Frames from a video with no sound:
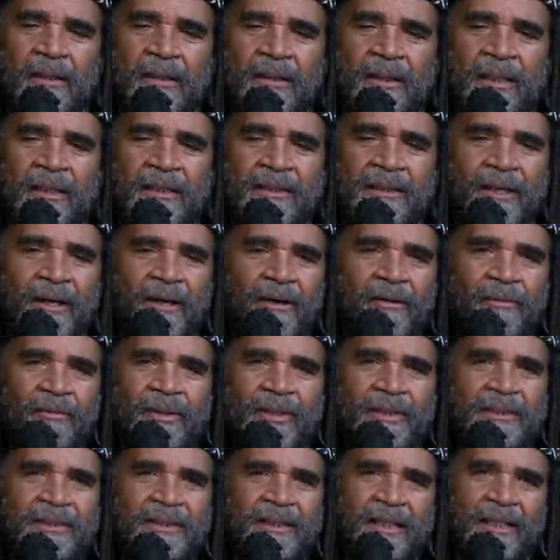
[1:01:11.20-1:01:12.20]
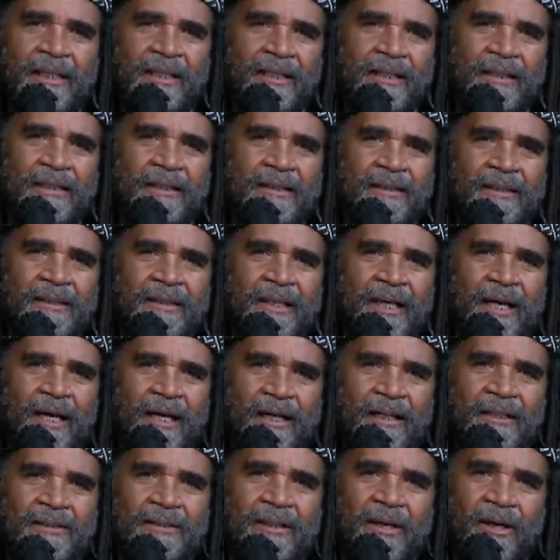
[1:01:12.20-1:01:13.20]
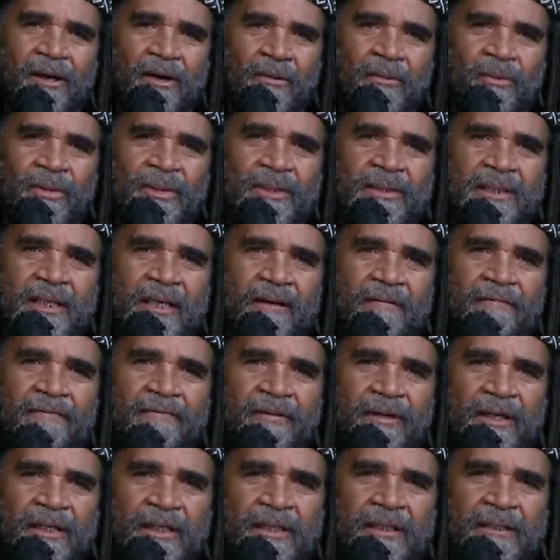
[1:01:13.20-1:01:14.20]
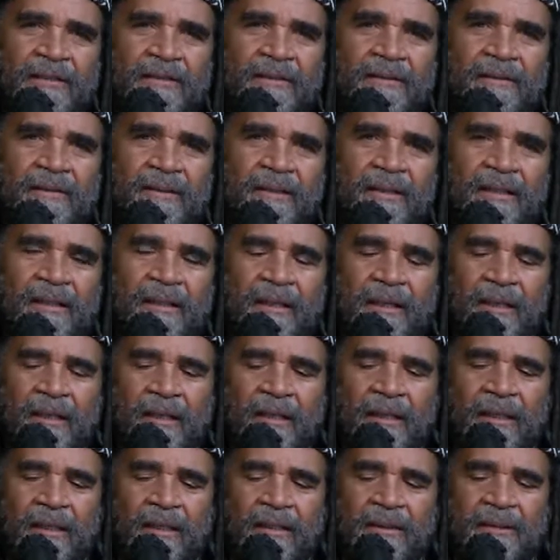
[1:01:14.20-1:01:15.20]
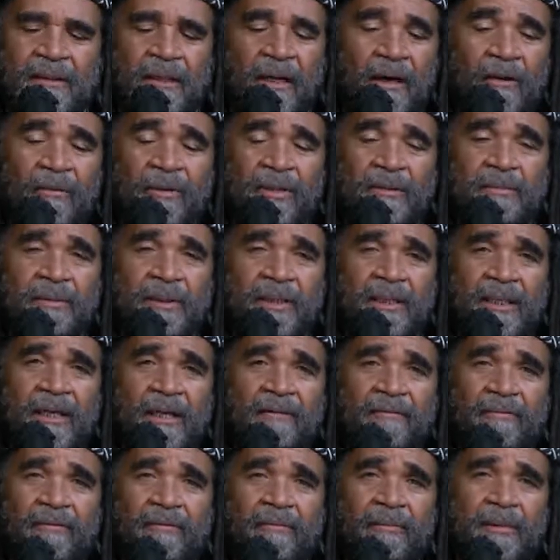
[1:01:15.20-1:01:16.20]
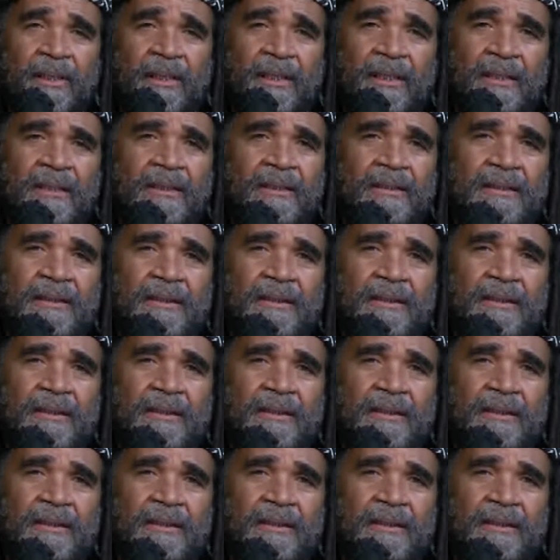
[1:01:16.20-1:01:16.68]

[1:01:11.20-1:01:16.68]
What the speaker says: it's always there. God is always there for you. He's always been there for me.